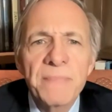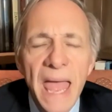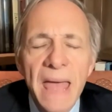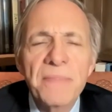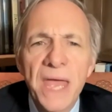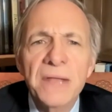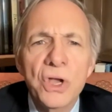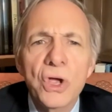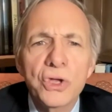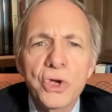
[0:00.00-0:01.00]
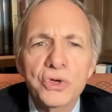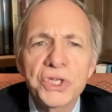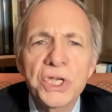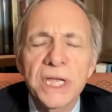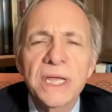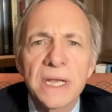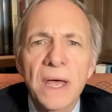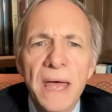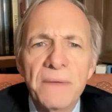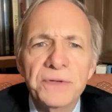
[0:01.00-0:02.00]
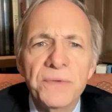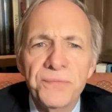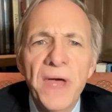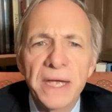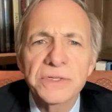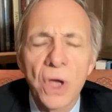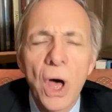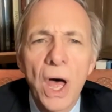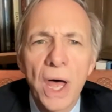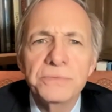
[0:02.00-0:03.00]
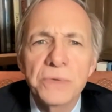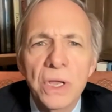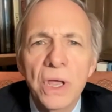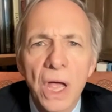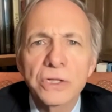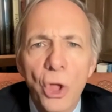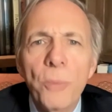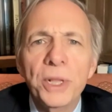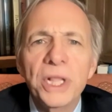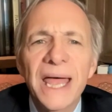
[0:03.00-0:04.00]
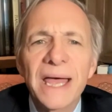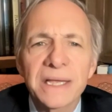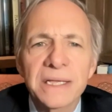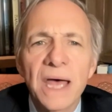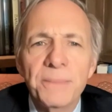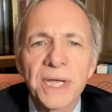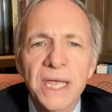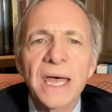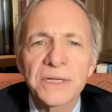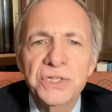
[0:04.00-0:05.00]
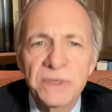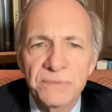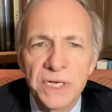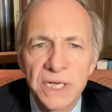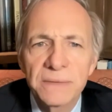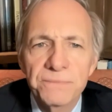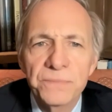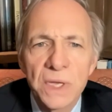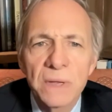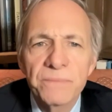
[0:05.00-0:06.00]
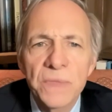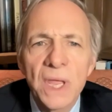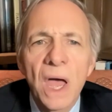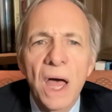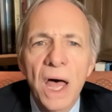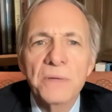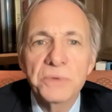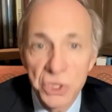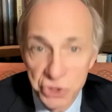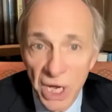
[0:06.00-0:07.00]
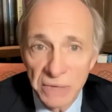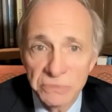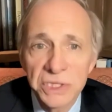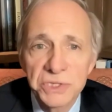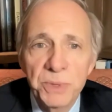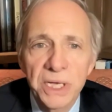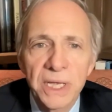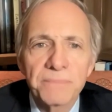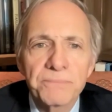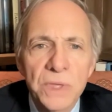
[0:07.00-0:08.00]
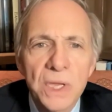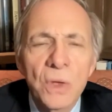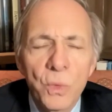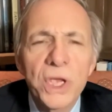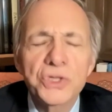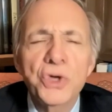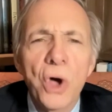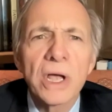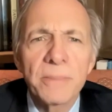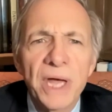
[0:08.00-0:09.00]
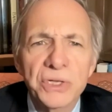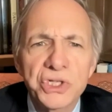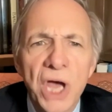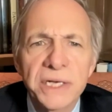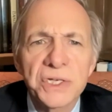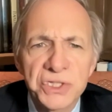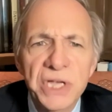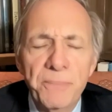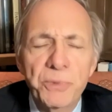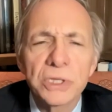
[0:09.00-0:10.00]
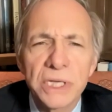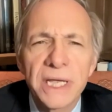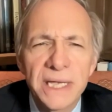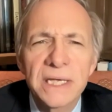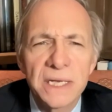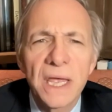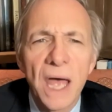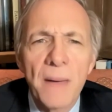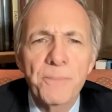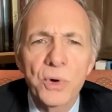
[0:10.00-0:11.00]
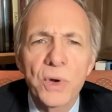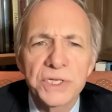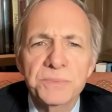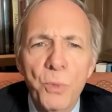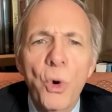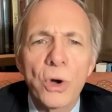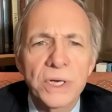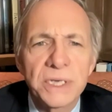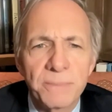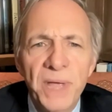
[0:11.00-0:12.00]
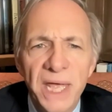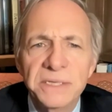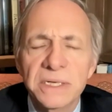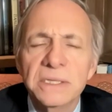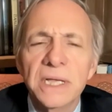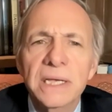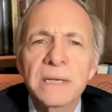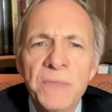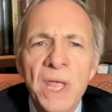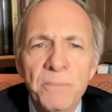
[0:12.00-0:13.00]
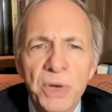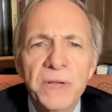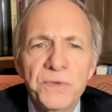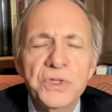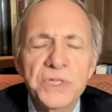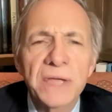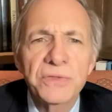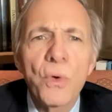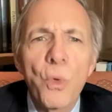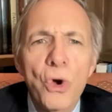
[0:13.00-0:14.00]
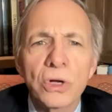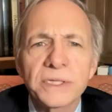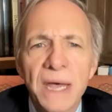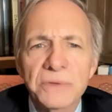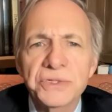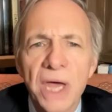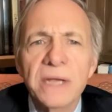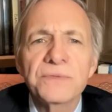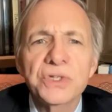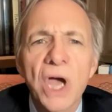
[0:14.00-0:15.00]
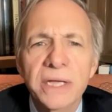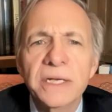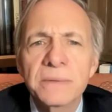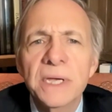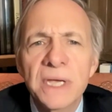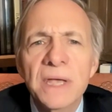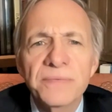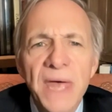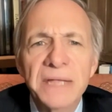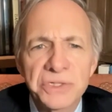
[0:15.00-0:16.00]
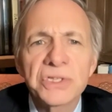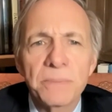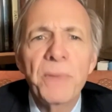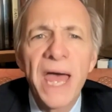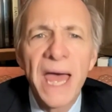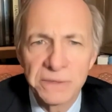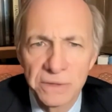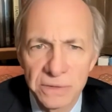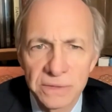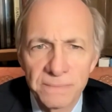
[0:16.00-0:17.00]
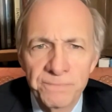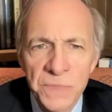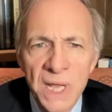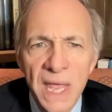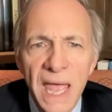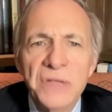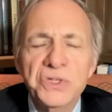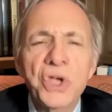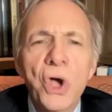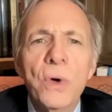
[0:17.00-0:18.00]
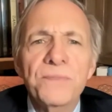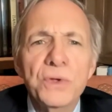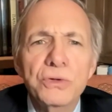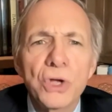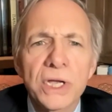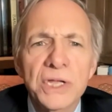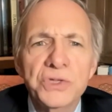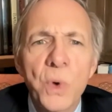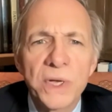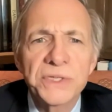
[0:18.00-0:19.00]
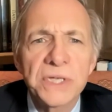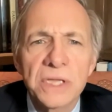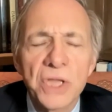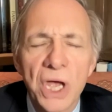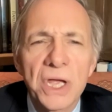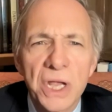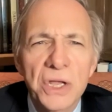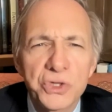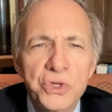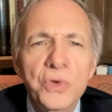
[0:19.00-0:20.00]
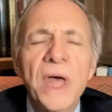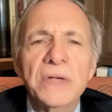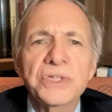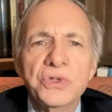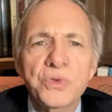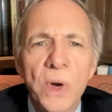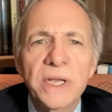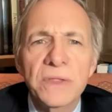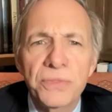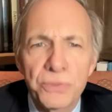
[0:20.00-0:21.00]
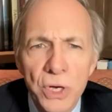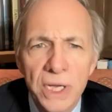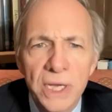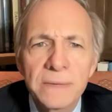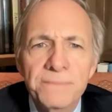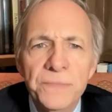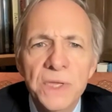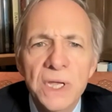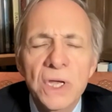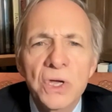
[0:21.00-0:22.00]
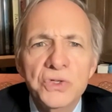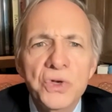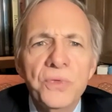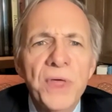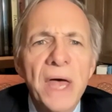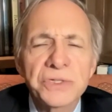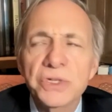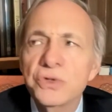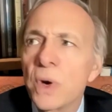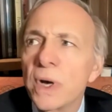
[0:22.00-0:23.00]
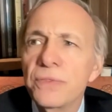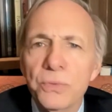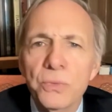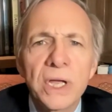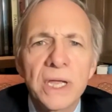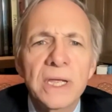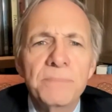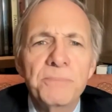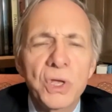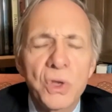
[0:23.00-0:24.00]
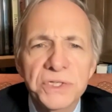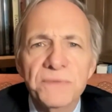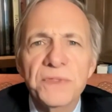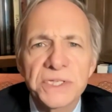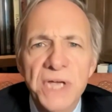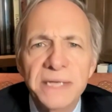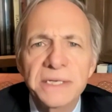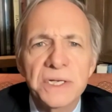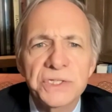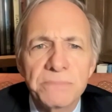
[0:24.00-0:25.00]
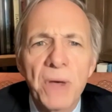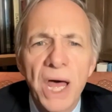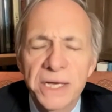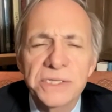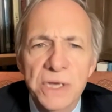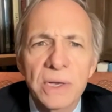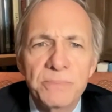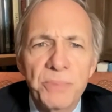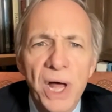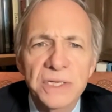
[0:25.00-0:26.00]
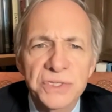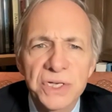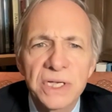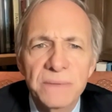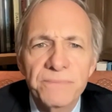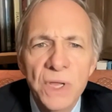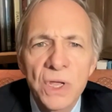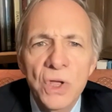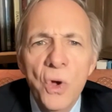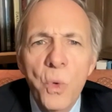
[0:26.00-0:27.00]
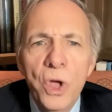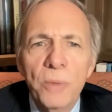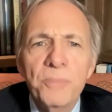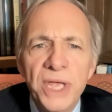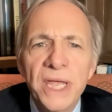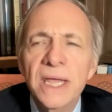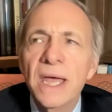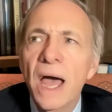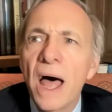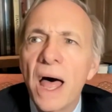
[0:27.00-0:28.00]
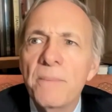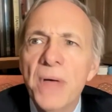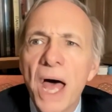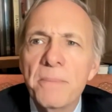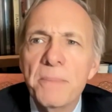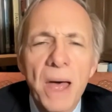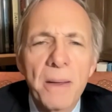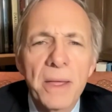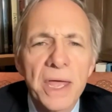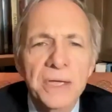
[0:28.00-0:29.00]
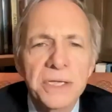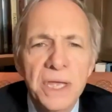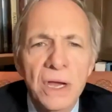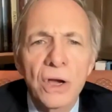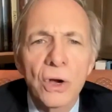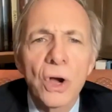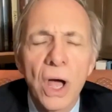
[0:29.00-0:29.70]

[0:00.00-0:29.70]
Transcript: And then you're seeing it have an effect on global economic activity, generally speaking. We could talk about China separately. It mm-hmm. operates more independently. But if you take the world outside of China, that's the pattern. And mm-hmm. so if you look at 2023, because of the tightness in monetary policy, will be a year